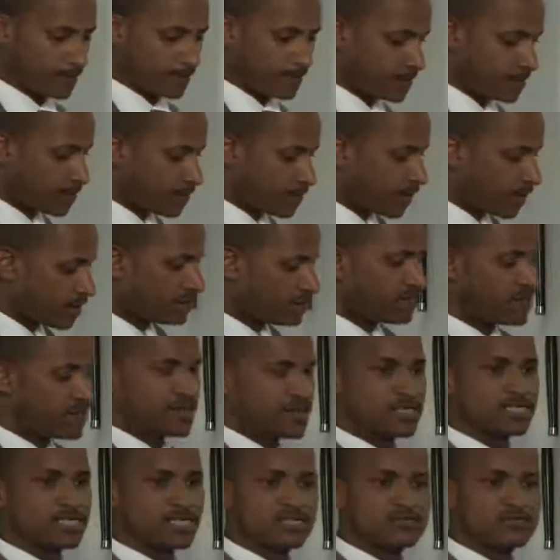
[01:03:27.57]
I finish
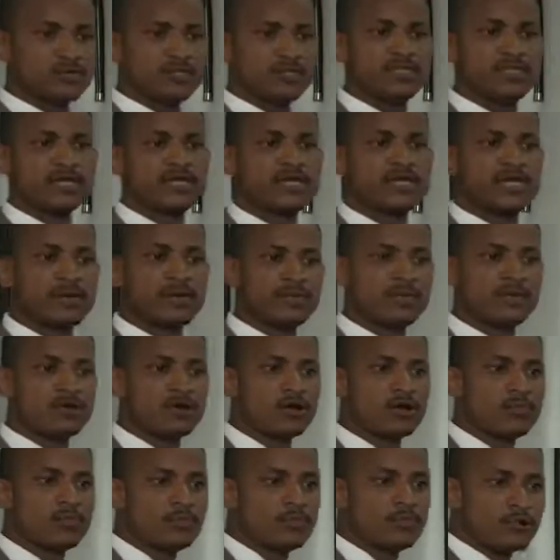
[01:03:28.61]
it with the chemical
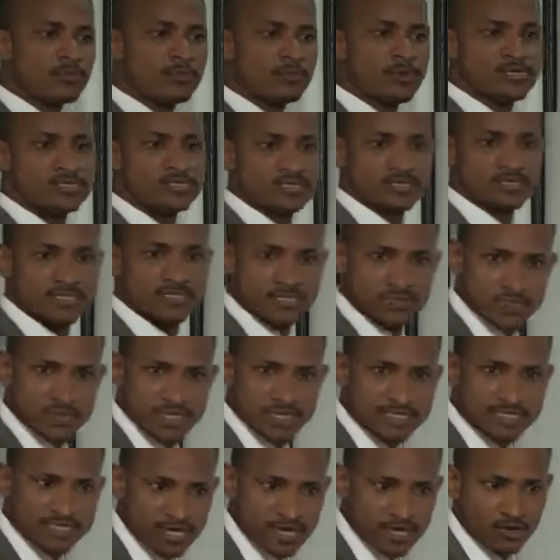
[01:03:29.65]
properties. This will
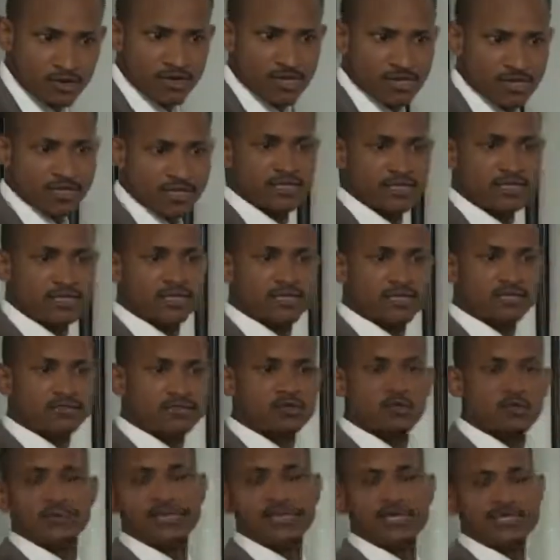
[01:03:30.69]
take only 2
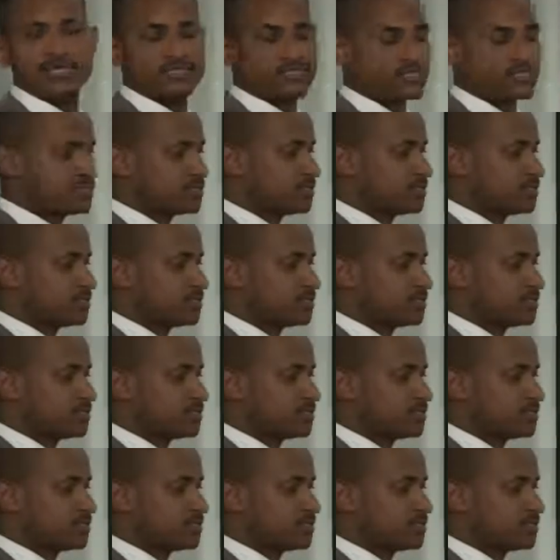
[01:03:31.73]
minutes.